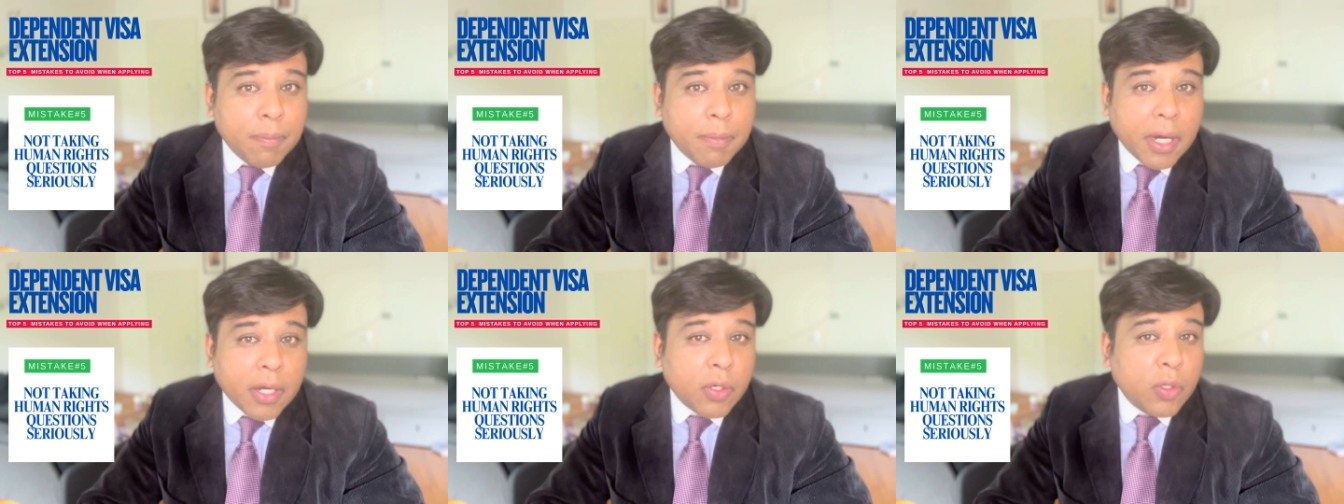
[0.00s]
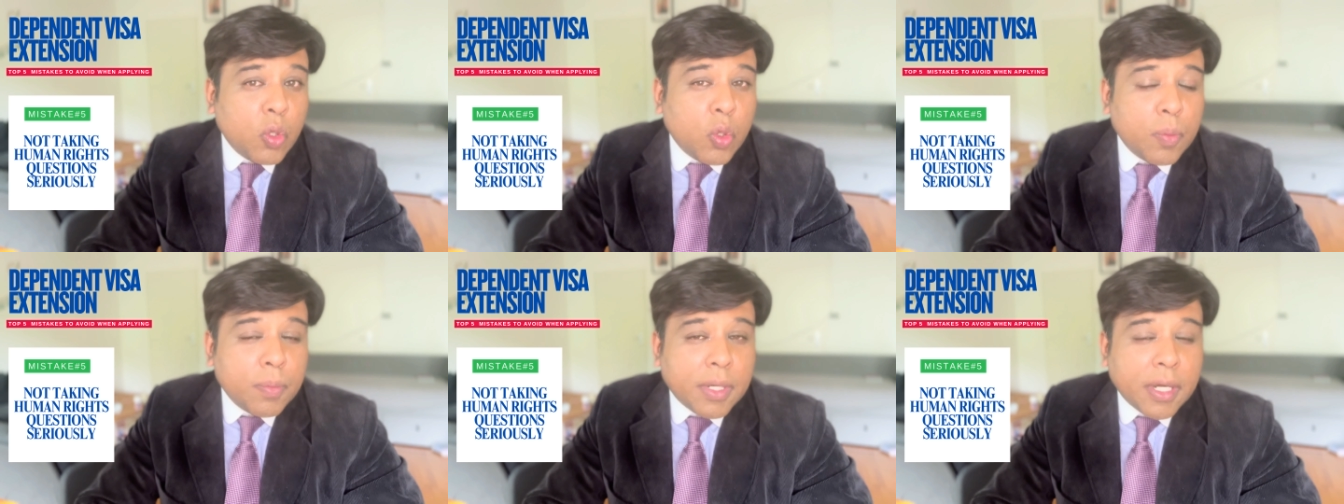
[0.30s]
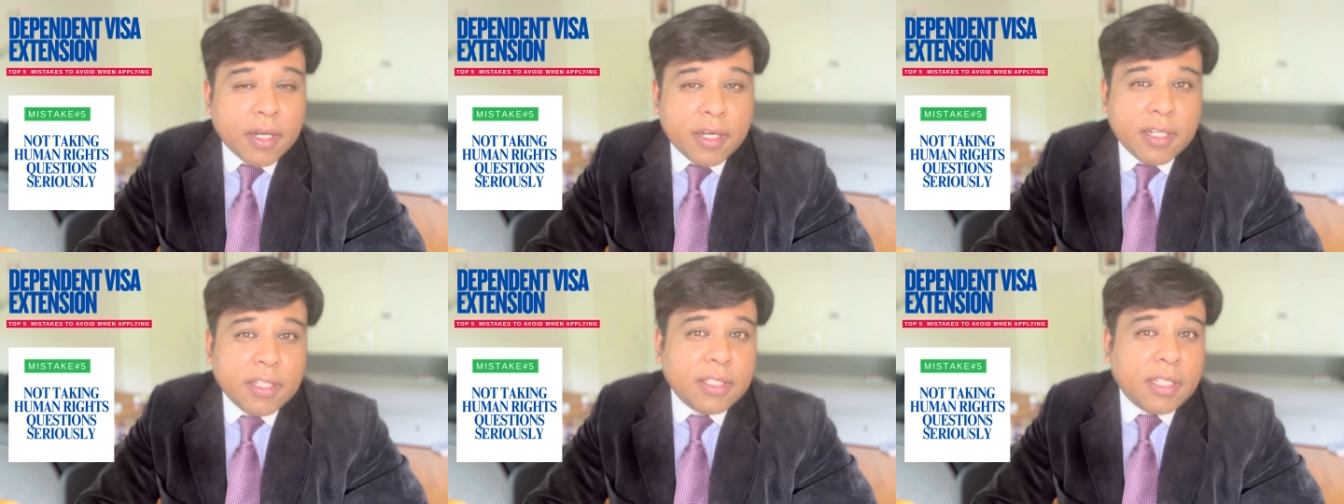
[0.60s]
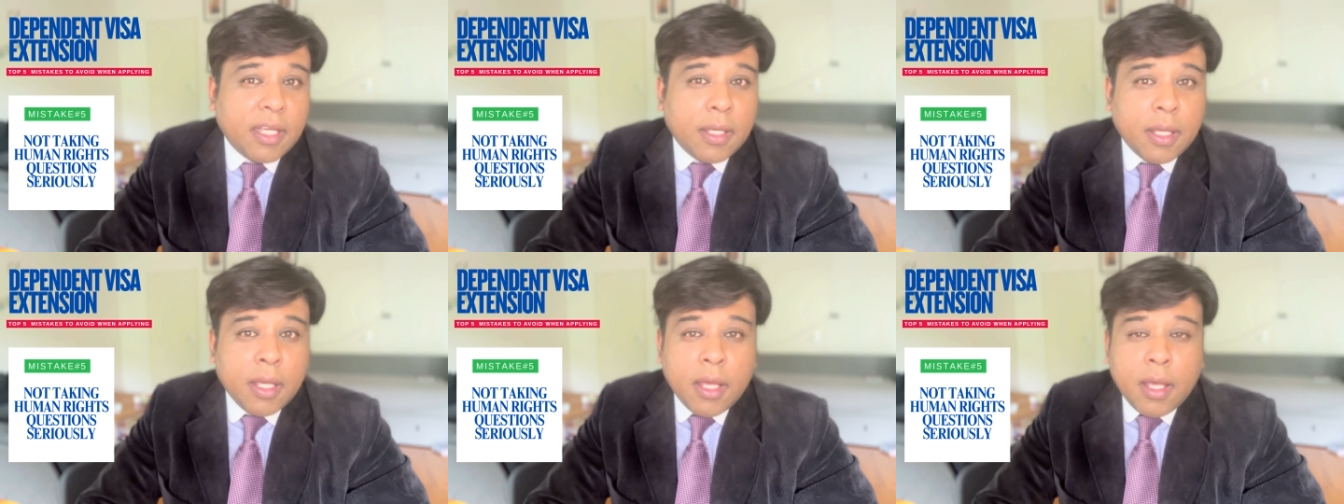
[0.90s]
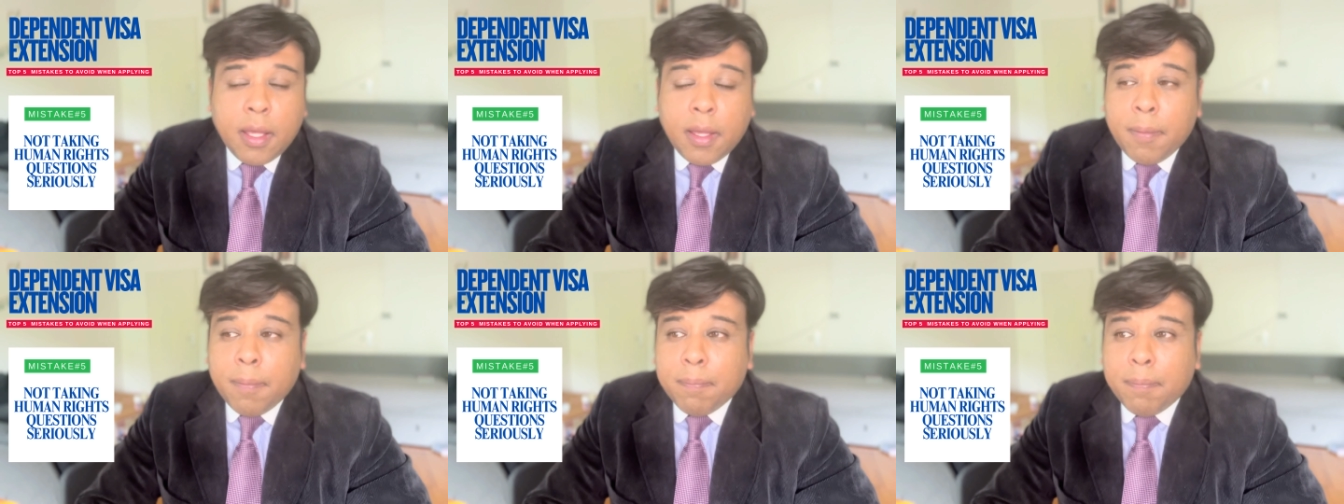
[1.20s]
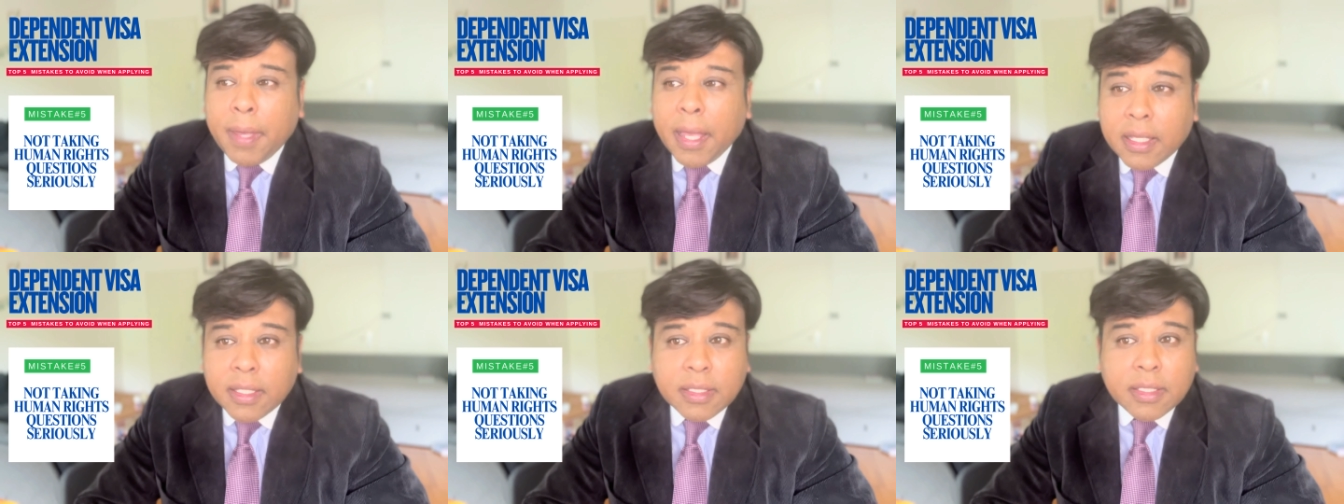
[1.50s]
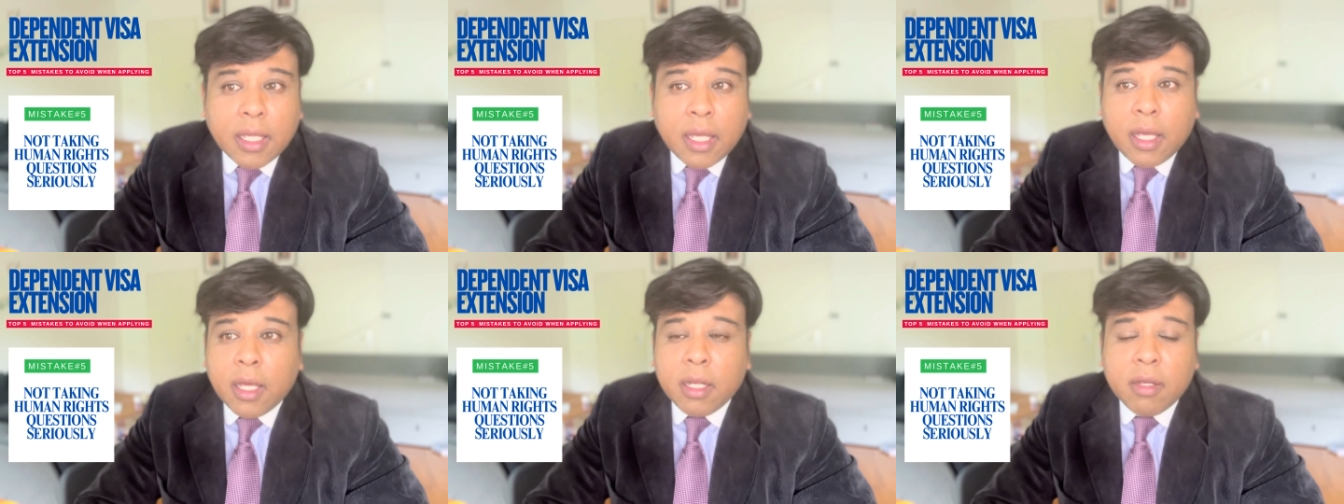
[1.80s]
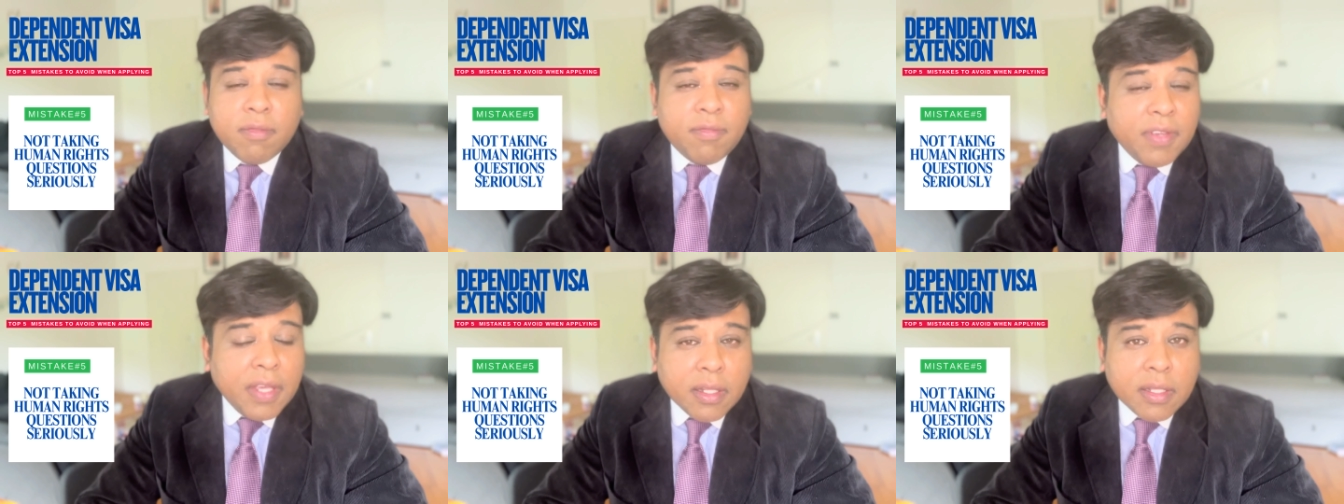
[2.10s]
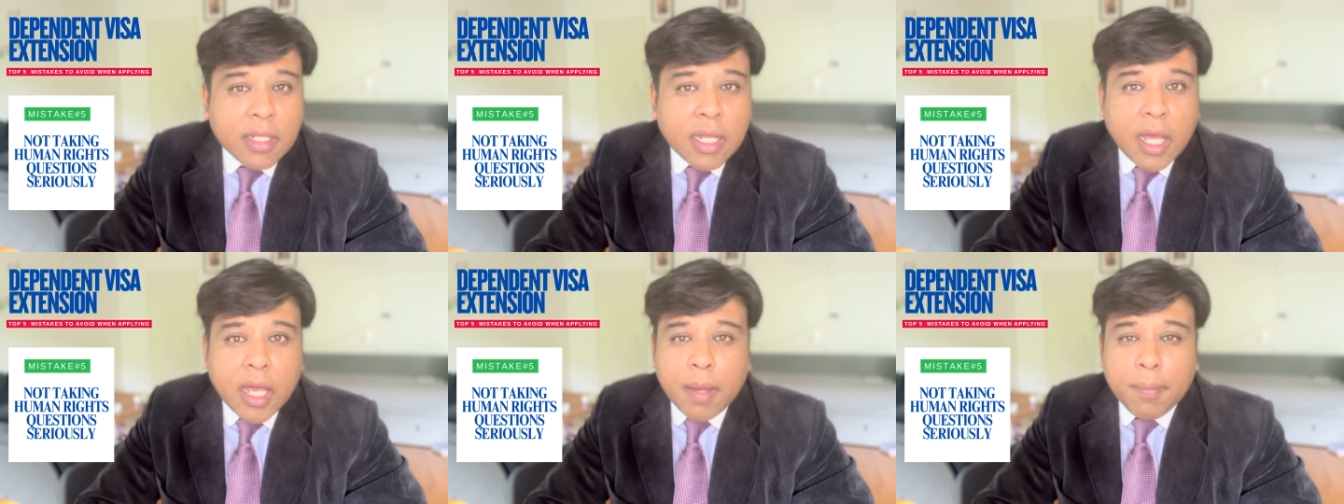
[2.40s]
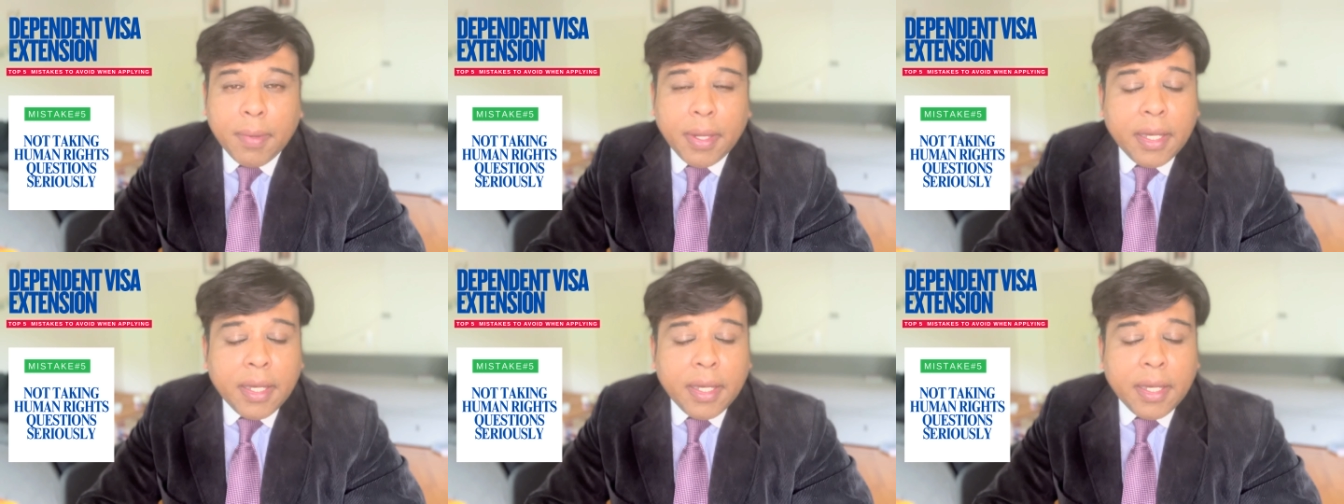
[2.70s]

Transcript: back to your home country, say Pakistan, Vietnam,